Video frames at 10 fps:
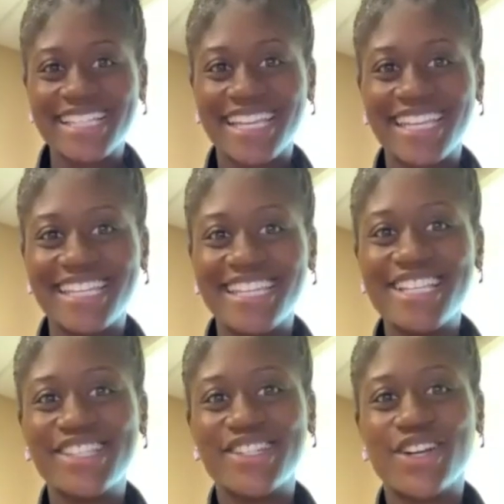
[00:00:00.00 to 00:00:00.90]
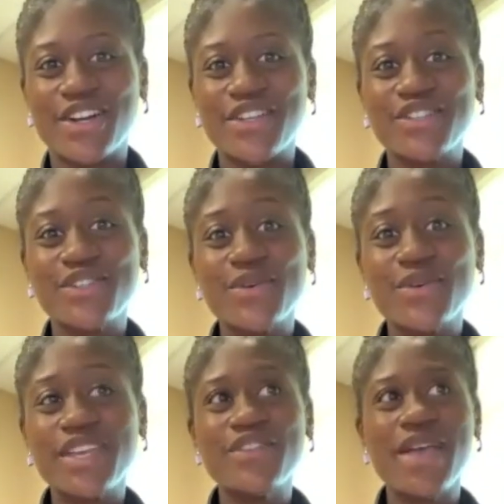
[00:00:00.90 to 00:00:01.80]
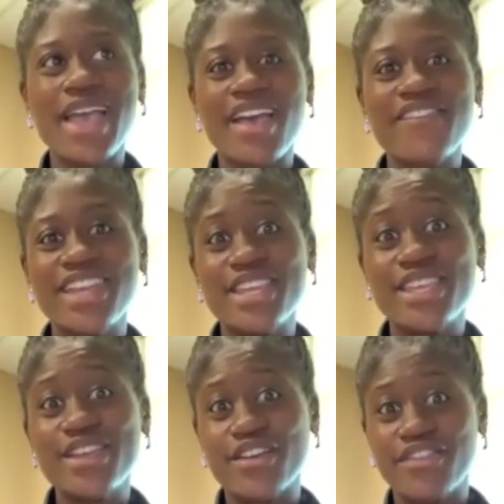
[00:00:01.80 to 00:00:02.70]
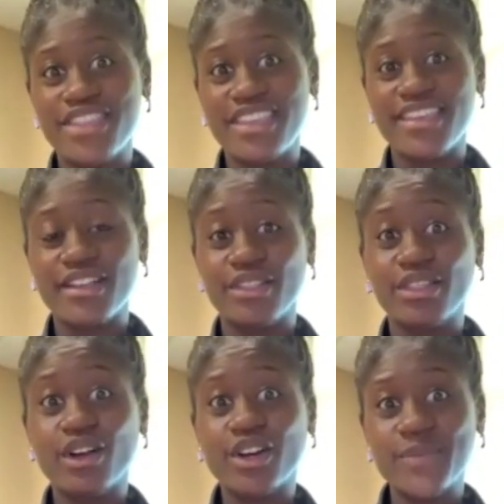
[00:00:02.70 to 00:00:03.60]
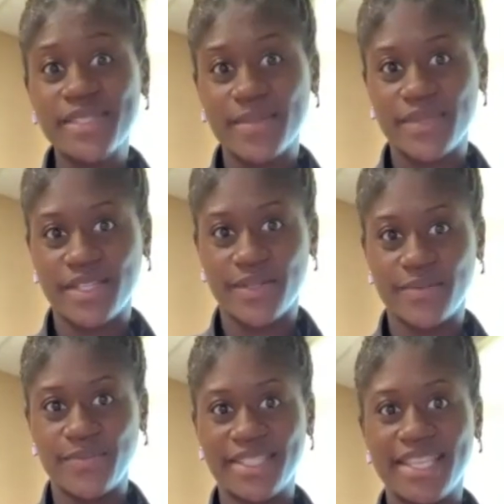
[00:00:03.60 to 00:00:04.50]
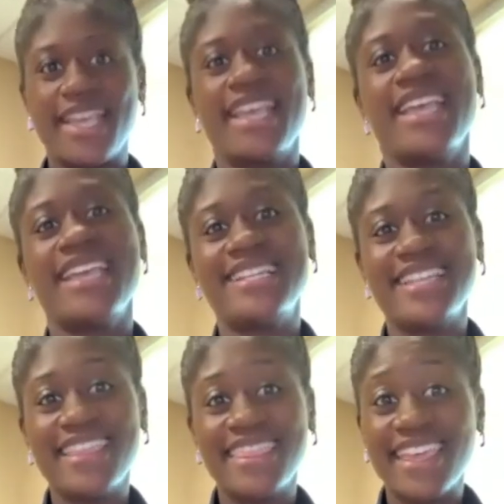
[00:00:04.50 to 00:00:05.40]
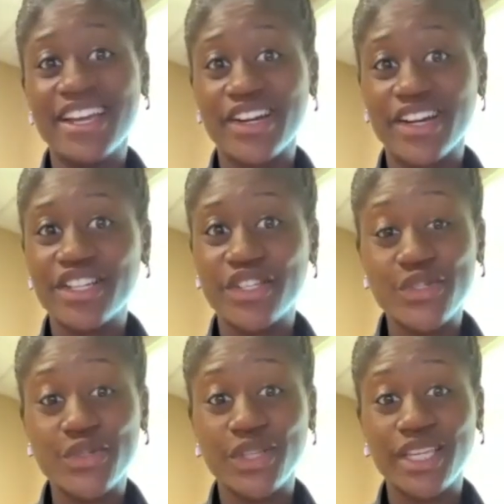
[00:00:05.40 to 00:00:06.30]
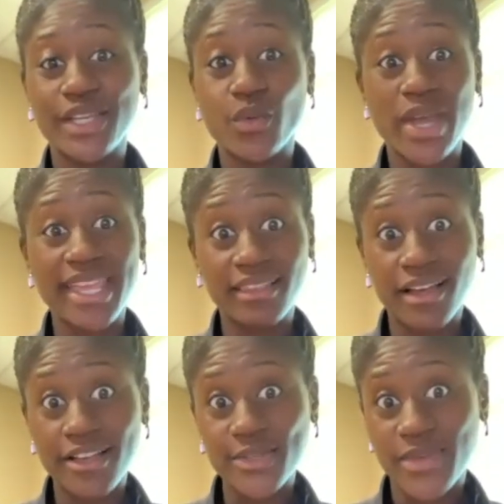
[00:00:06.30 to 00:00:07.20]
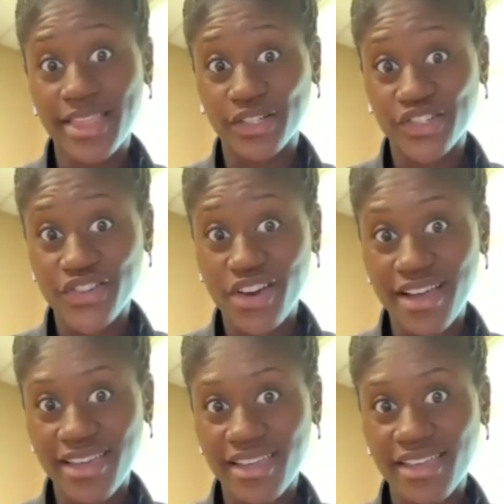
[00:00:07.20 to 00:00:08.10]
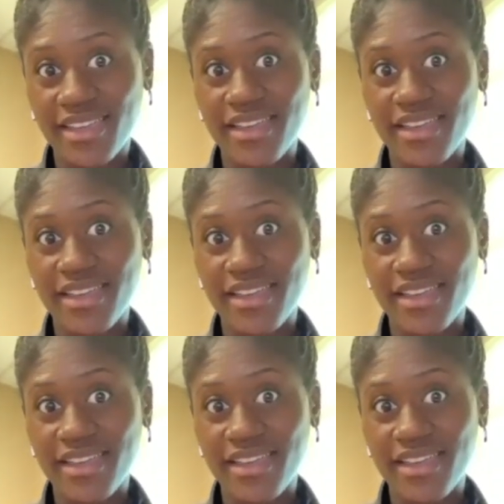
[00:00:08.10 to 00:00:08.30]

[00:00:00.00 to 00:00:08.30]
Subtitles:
I can start. So if you have any of the alarm symptoms, and they are usually weight loss without trying,